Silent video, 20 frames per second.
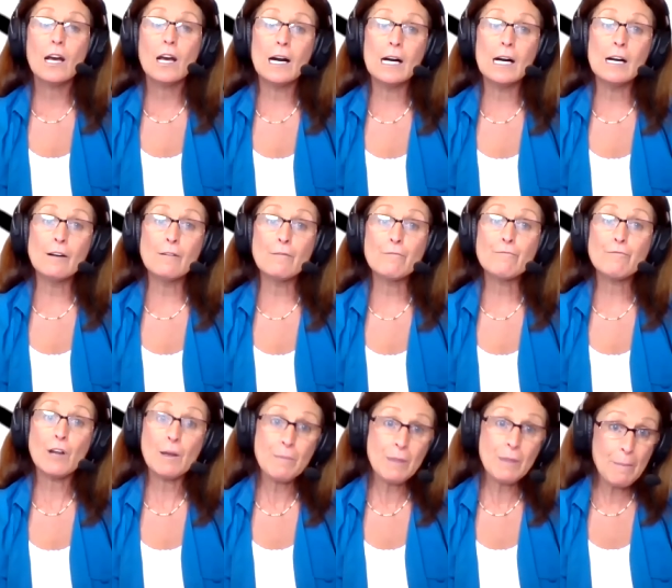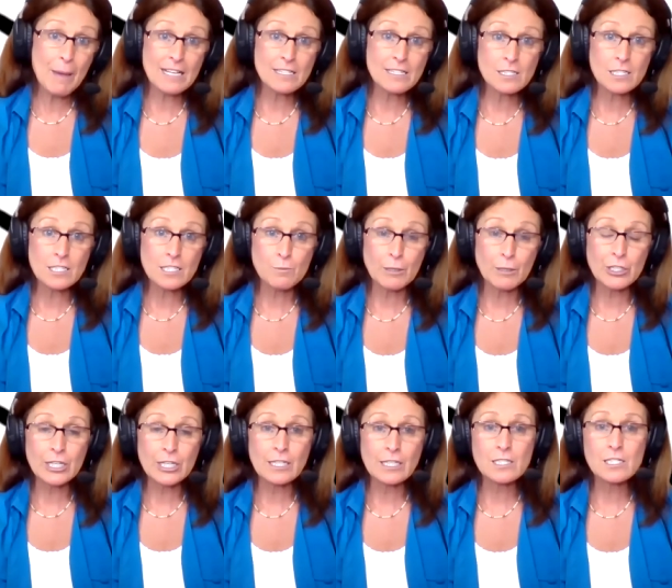um, from the past
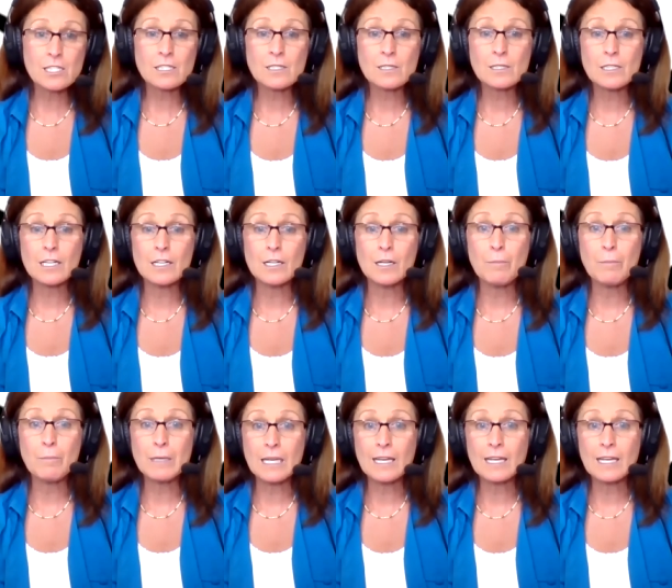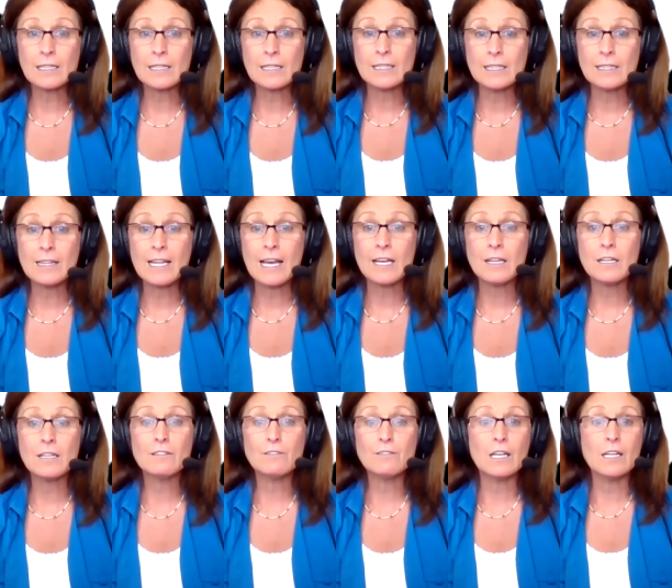experience um, being in that
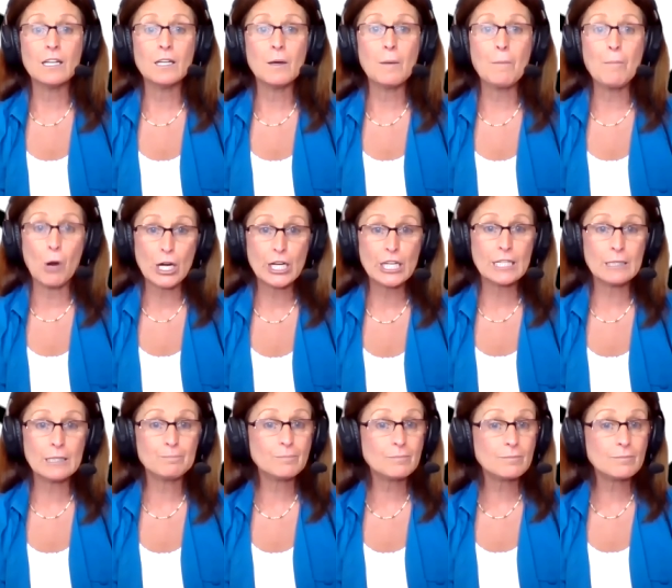uh, market